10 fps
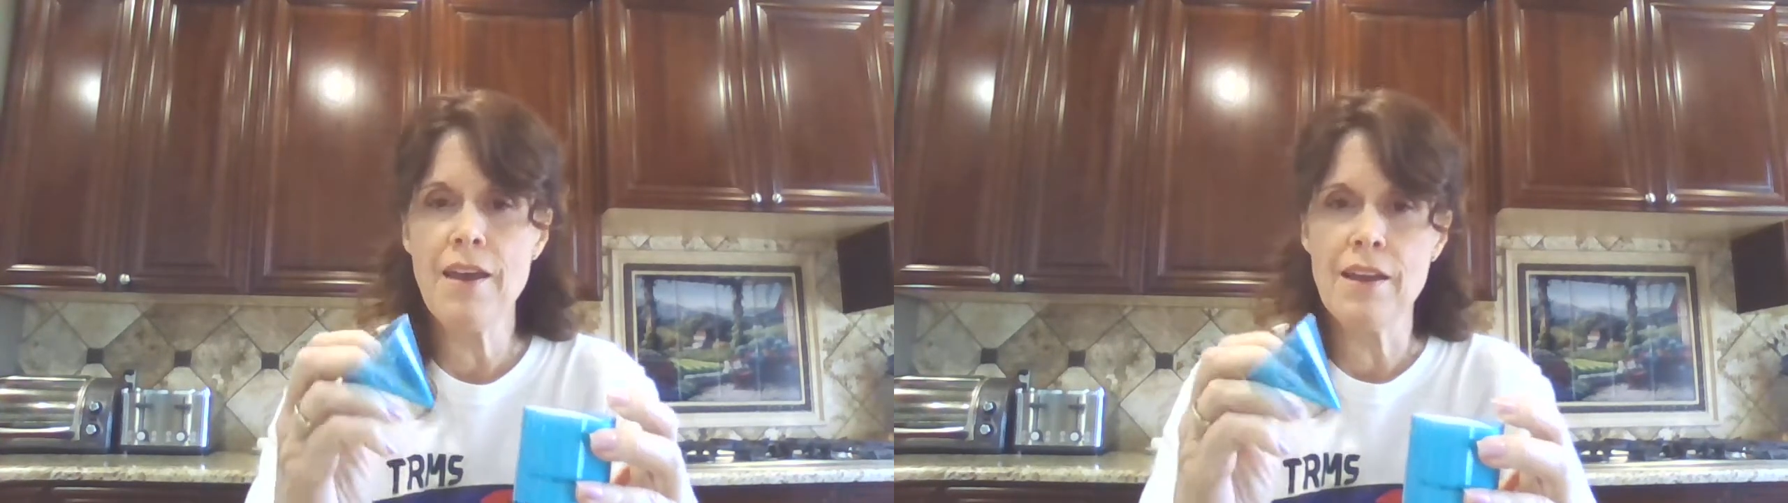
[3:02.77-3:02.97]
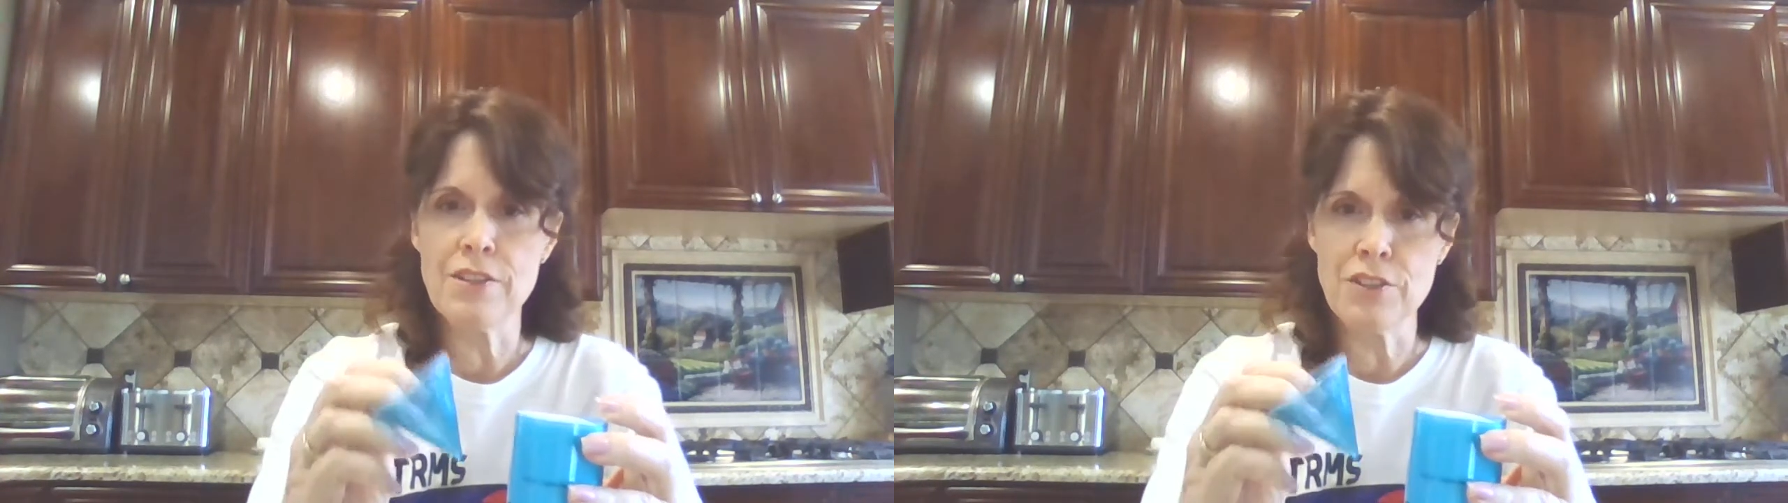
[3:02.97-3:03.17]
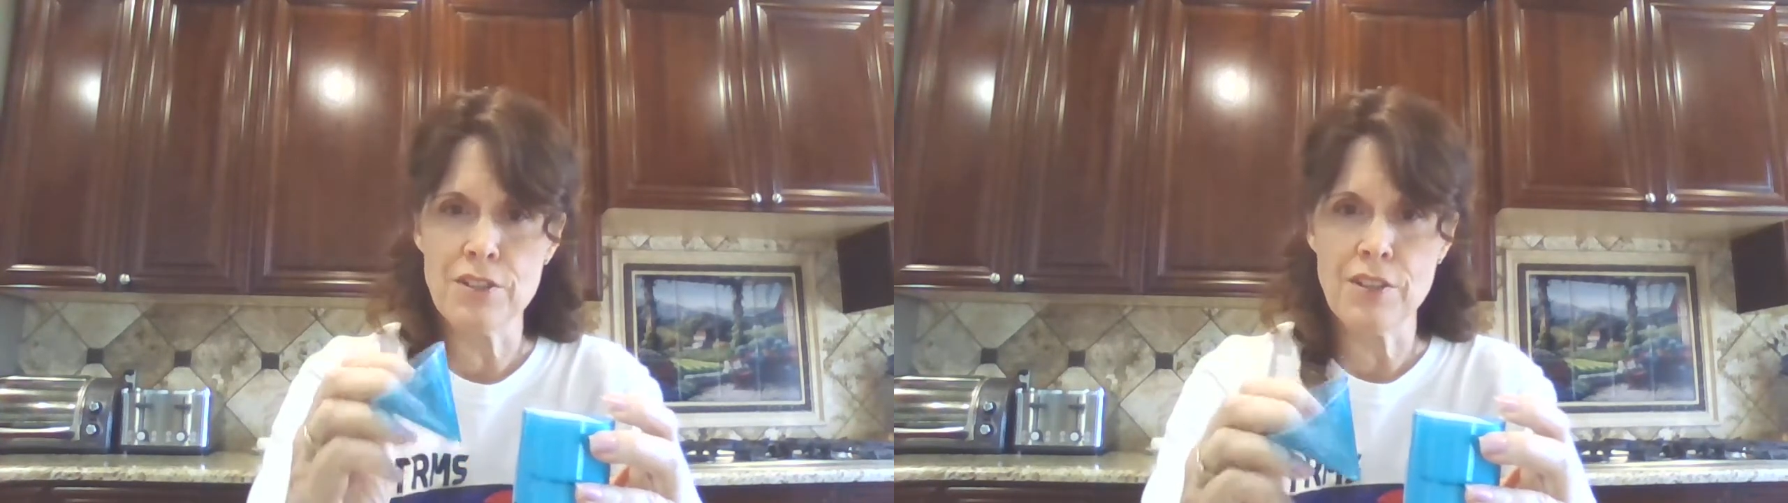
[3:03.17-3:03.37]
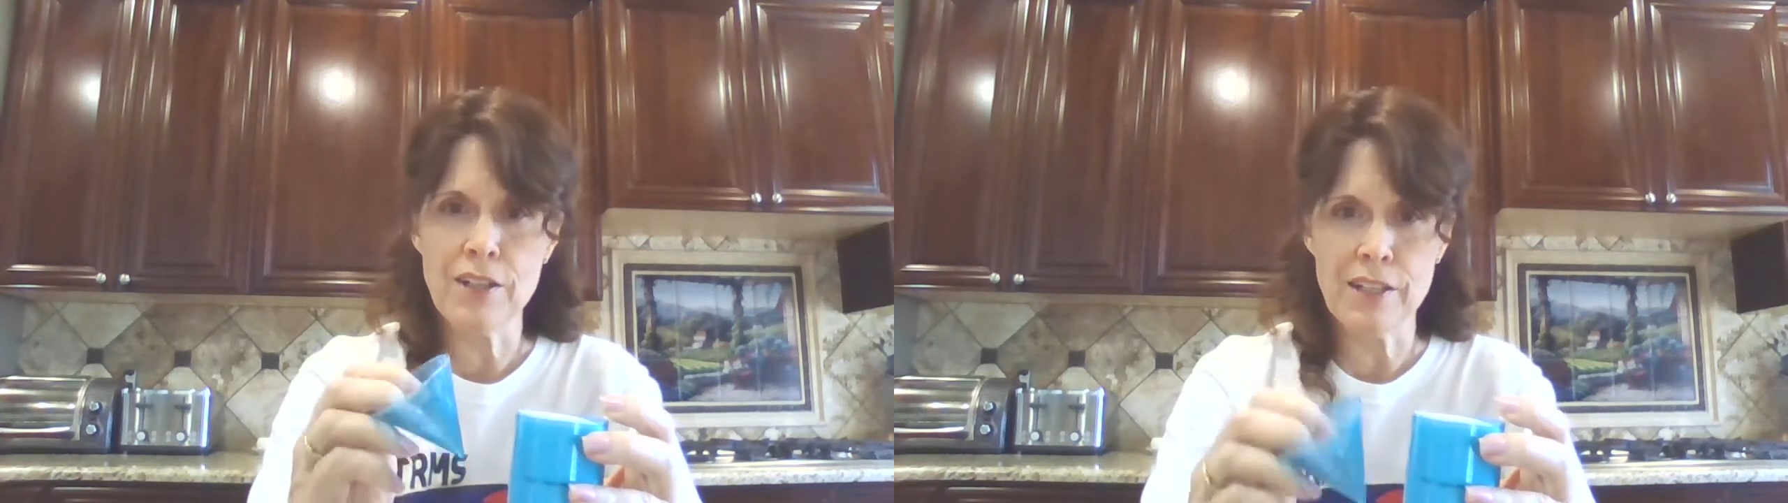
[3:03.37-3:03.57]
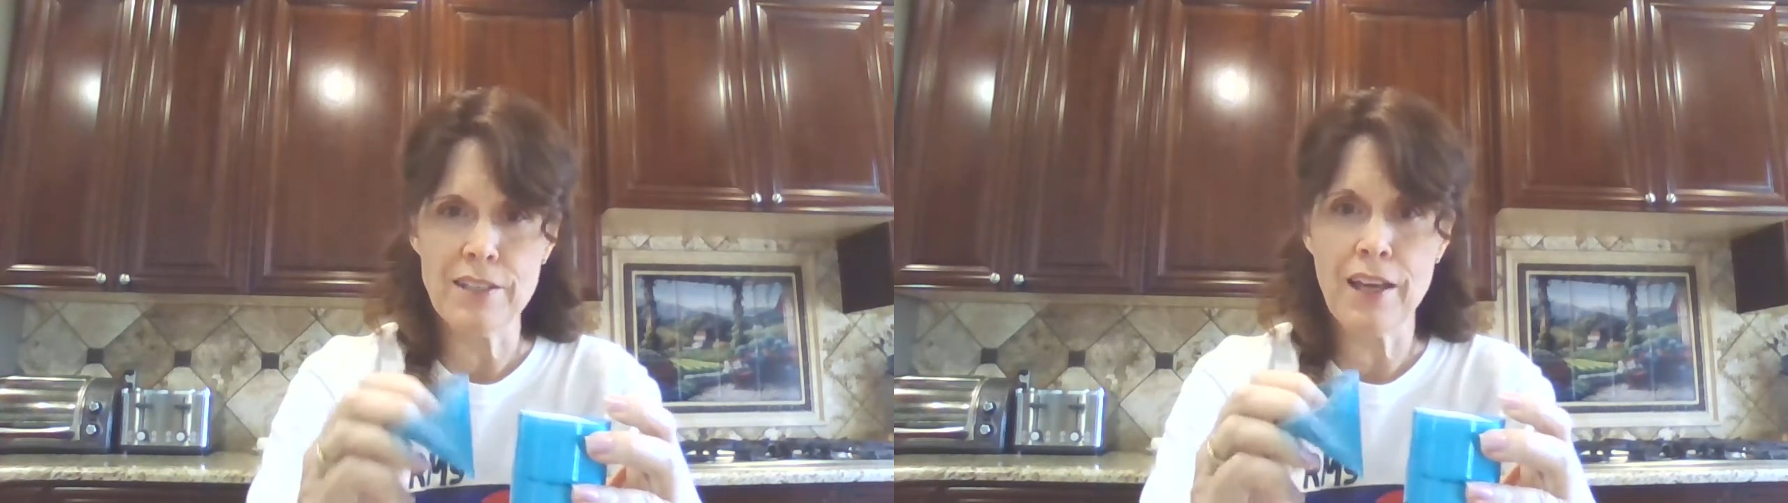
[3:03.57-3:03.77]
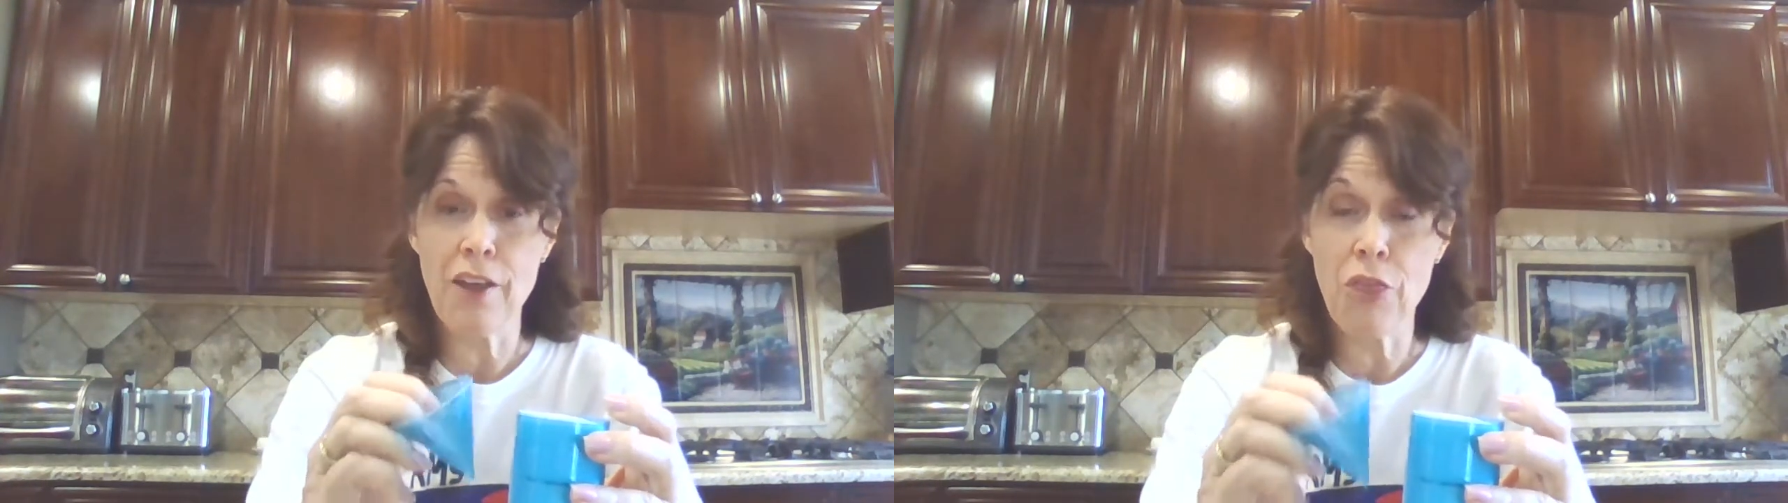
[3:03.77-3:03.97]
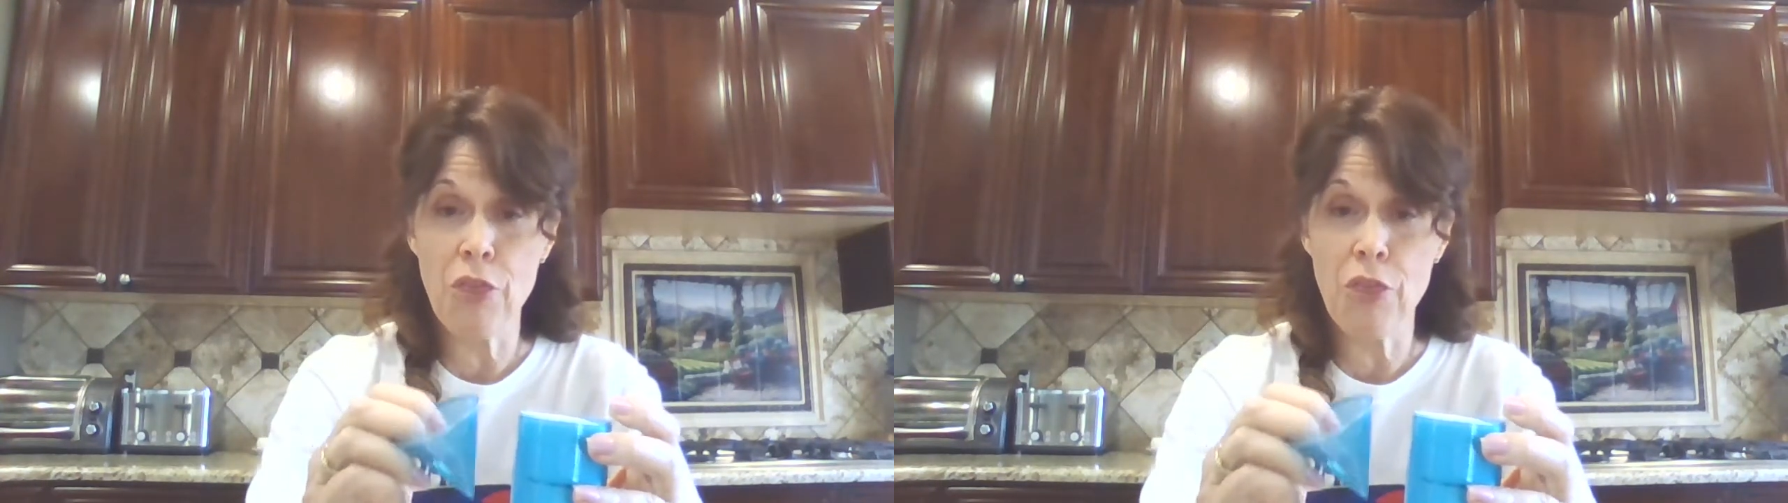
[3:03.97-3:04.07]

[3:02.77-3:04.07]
It's just you're going to take a